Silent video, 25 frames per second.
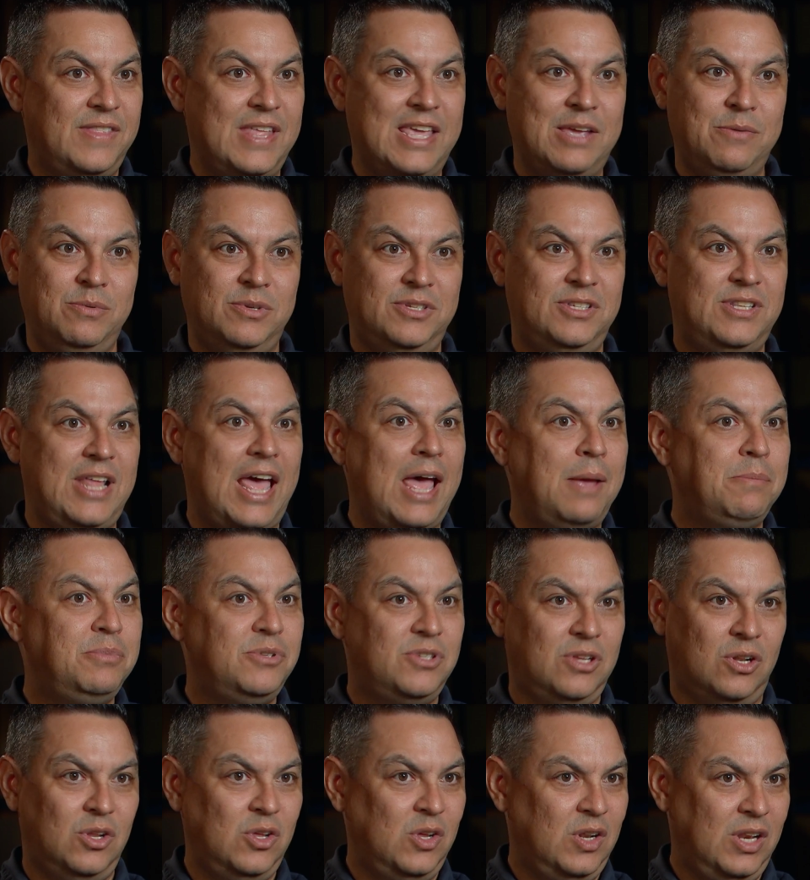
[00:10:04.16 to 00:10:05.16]
he was
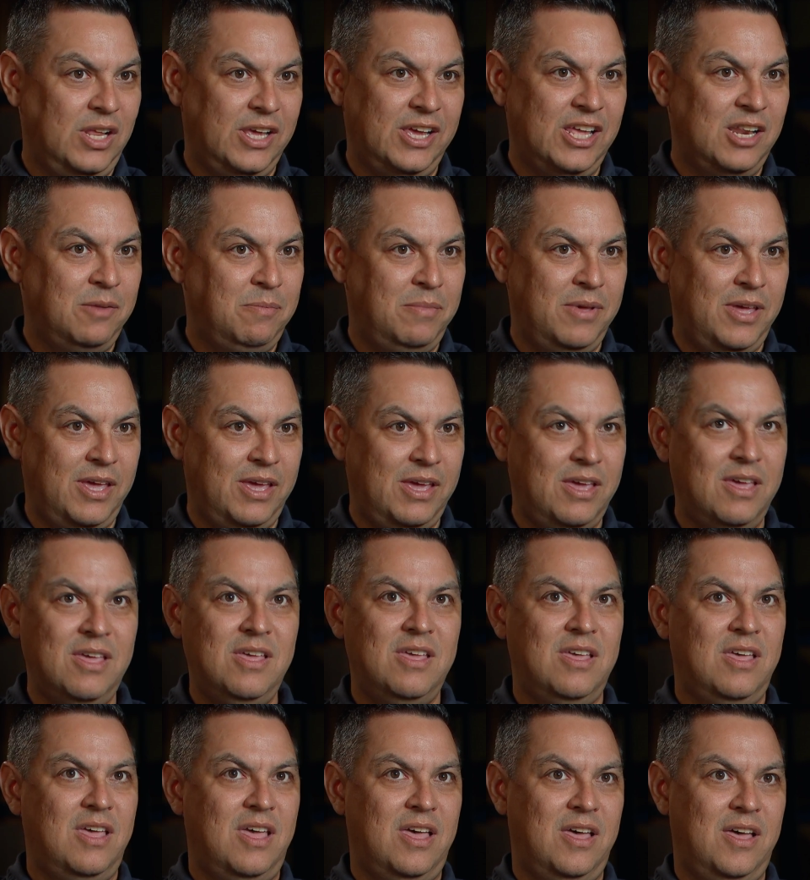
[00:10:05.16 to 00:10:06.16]
absolutely going to be
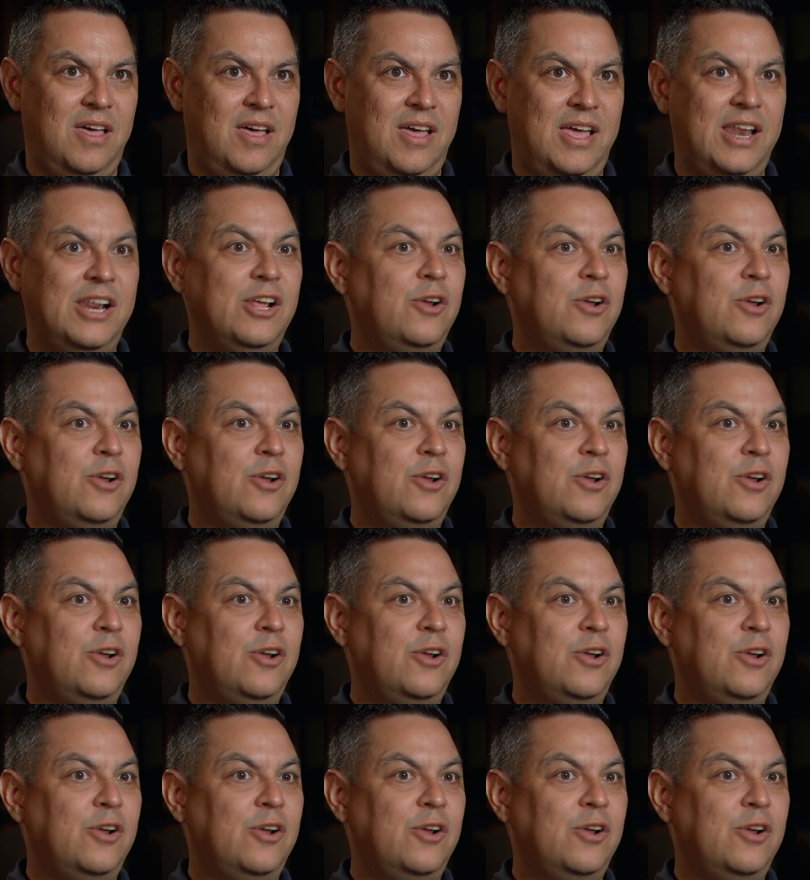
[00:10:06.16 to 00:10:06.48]
an